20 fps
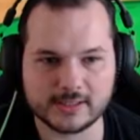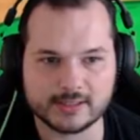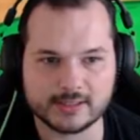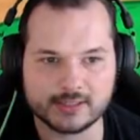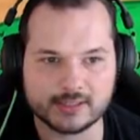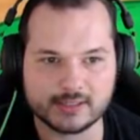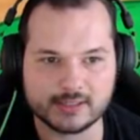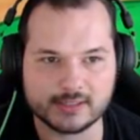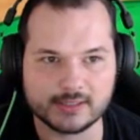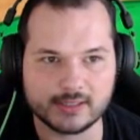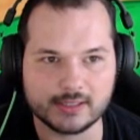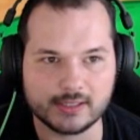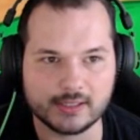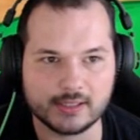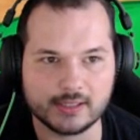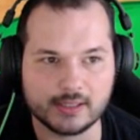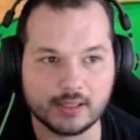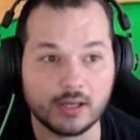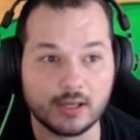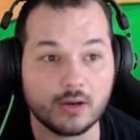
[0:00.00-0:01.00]
let's
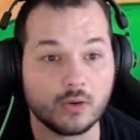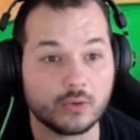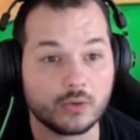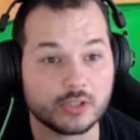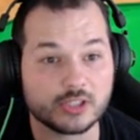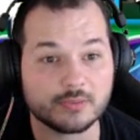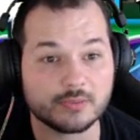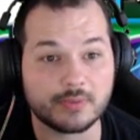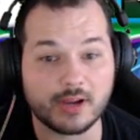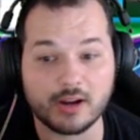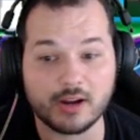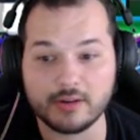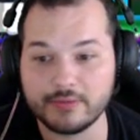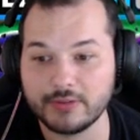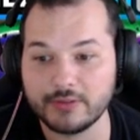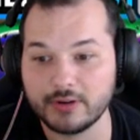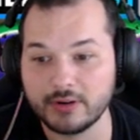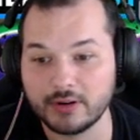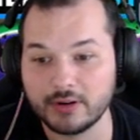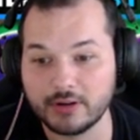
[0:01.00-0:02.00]
see. Oh, it's a
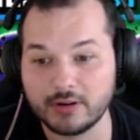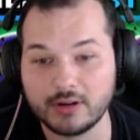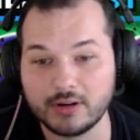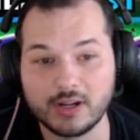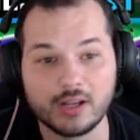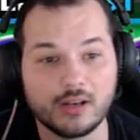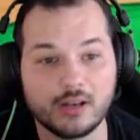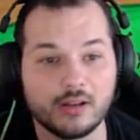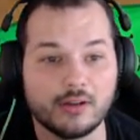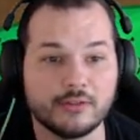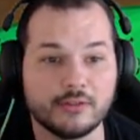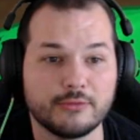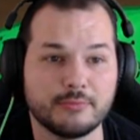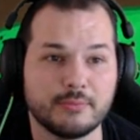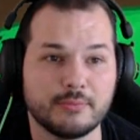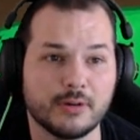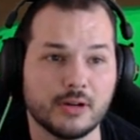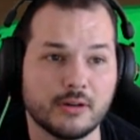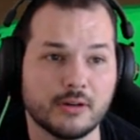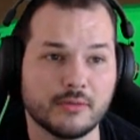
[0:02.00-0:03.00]
barber! I love
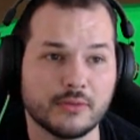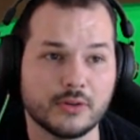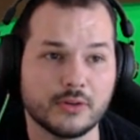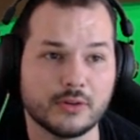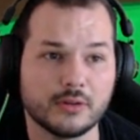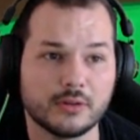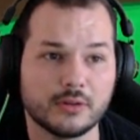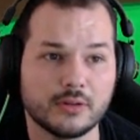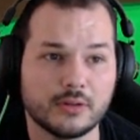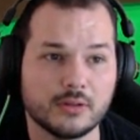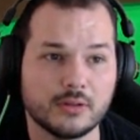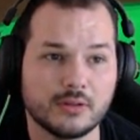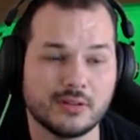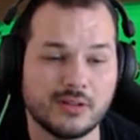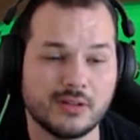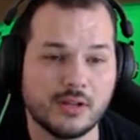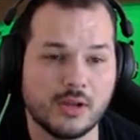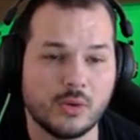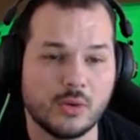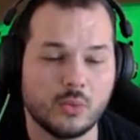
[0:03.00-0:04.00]
barber.
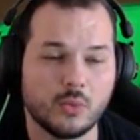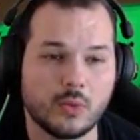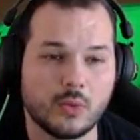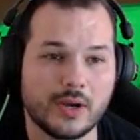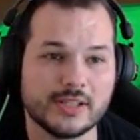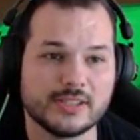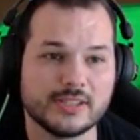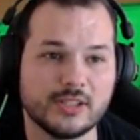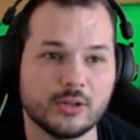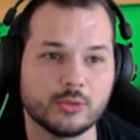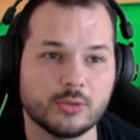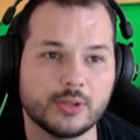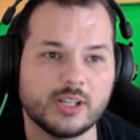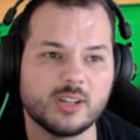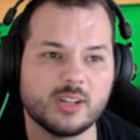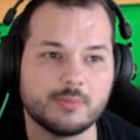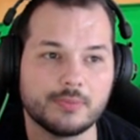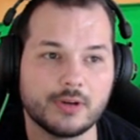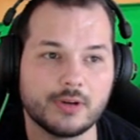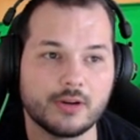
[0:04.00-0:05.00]
Why is he
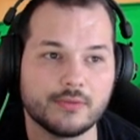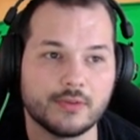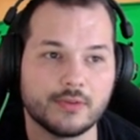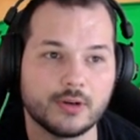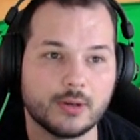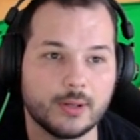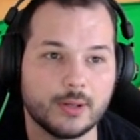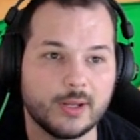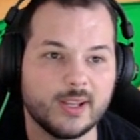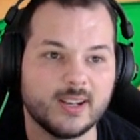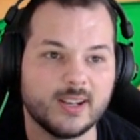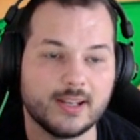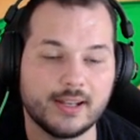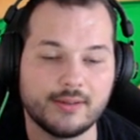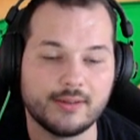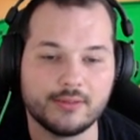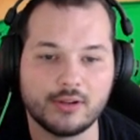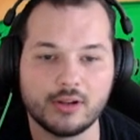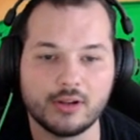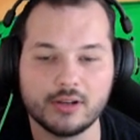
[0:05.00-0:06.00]
already a barber in
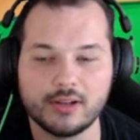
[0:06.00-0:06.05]
level